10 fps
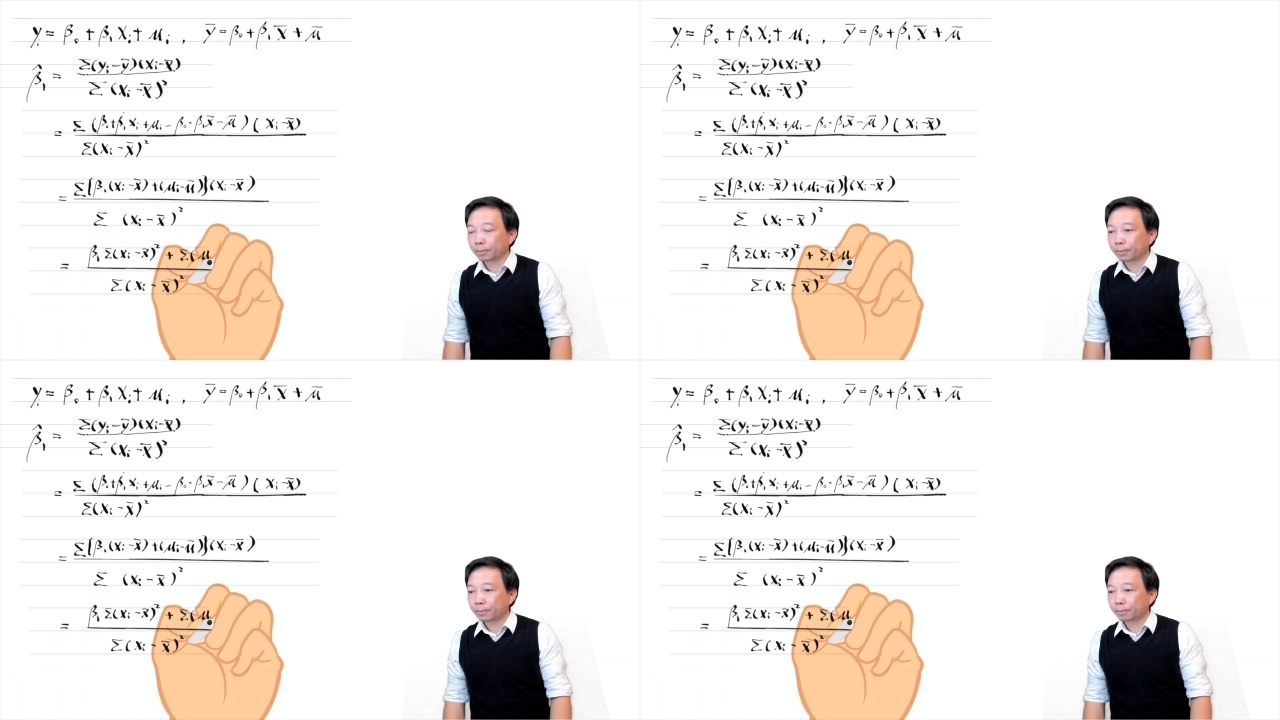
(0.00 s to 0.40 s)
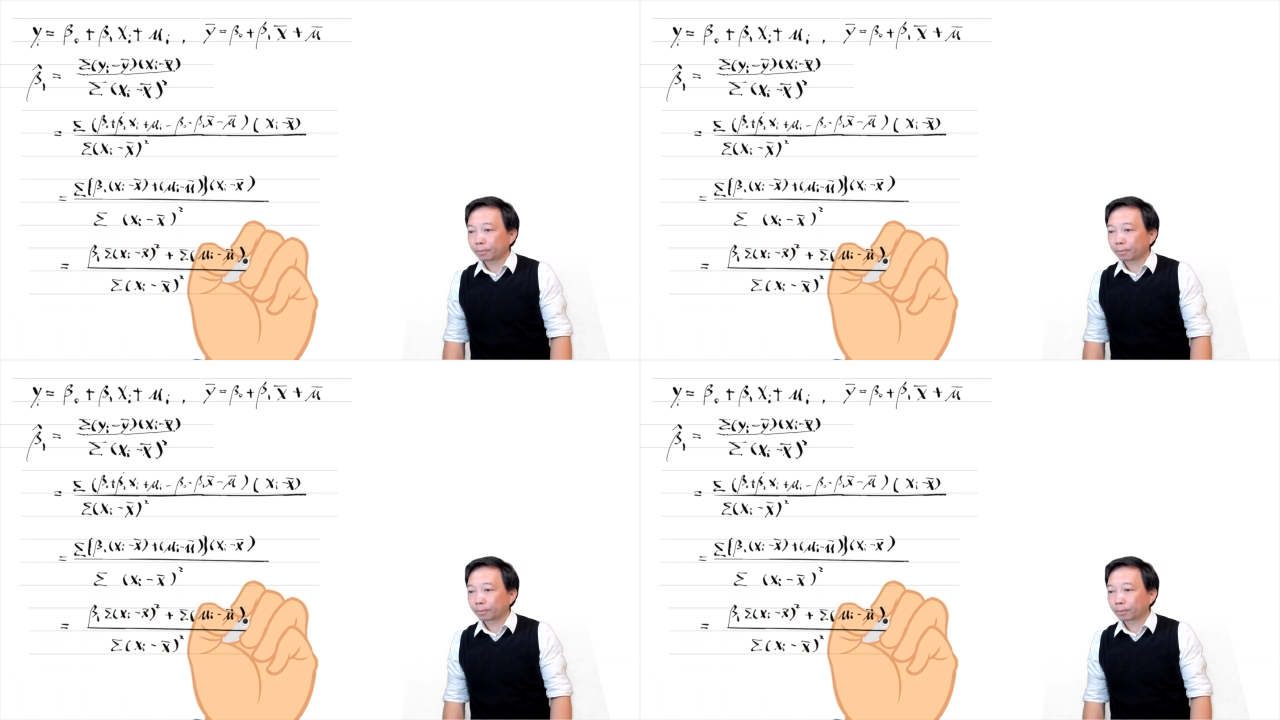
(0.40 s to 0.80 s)

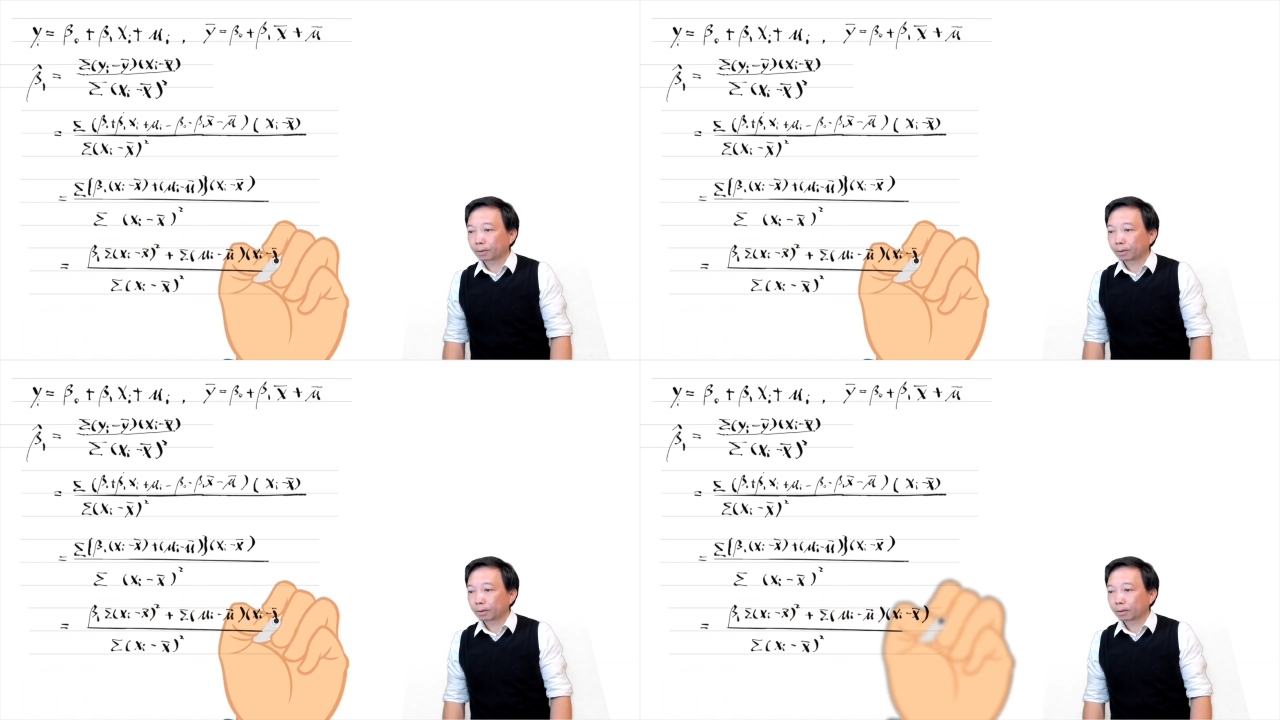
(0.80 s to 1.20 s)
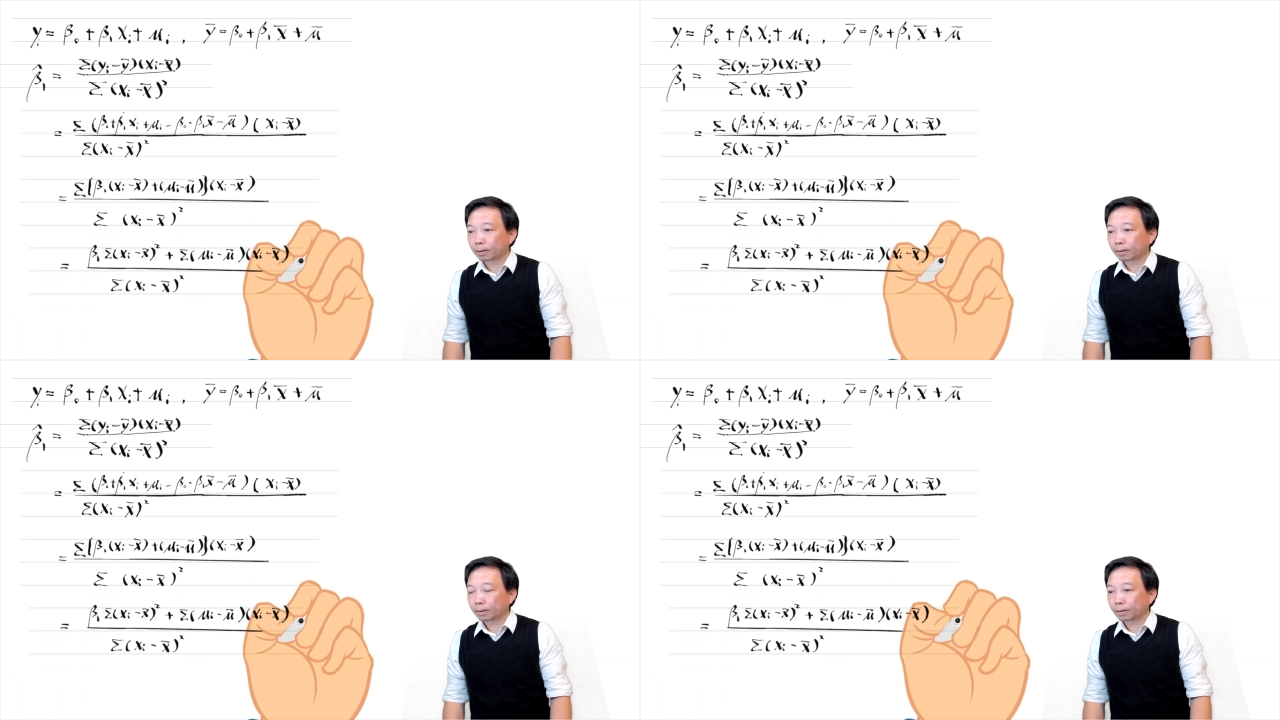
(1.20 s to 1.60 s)

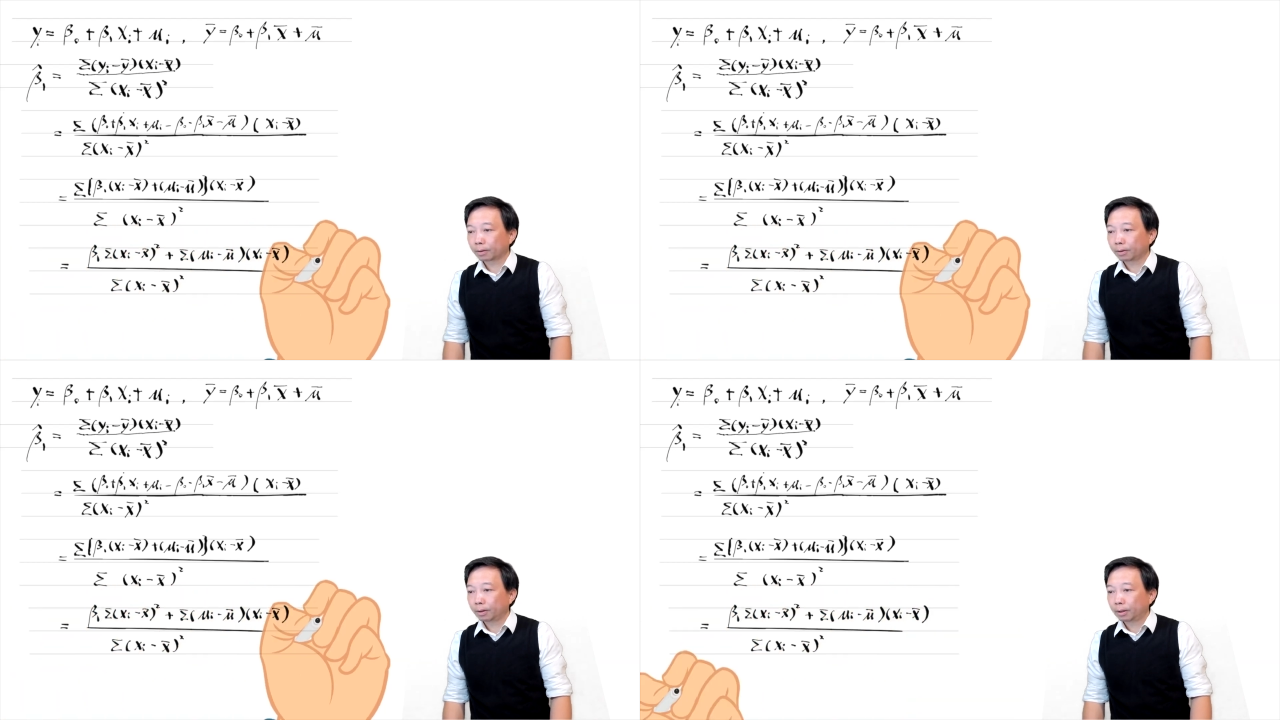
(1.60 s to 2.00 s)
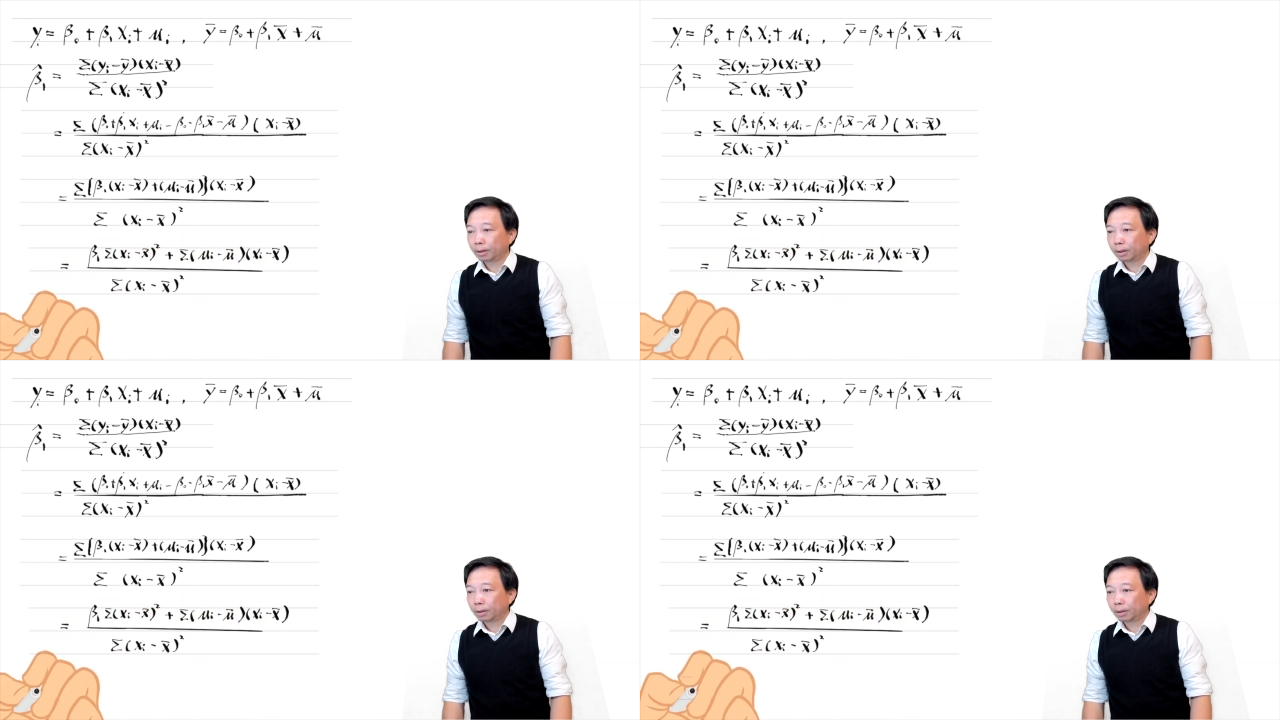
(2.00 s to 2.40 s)

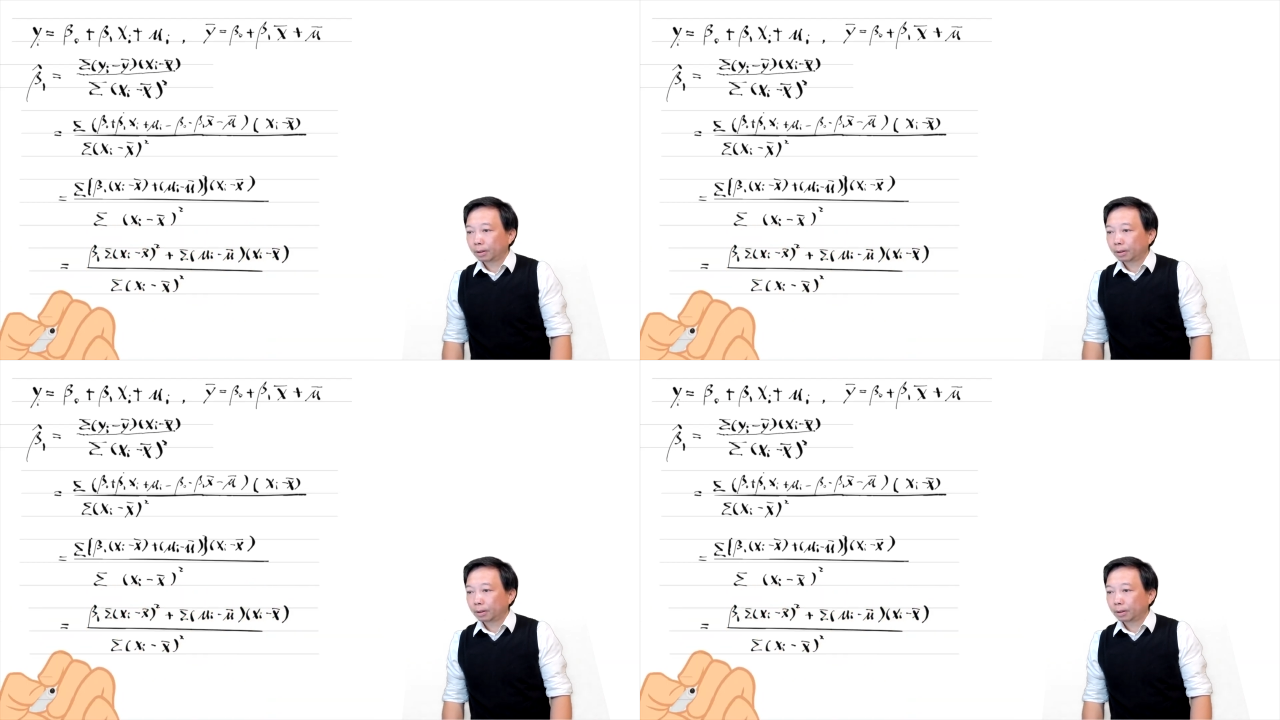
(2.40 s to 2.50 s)
(silence)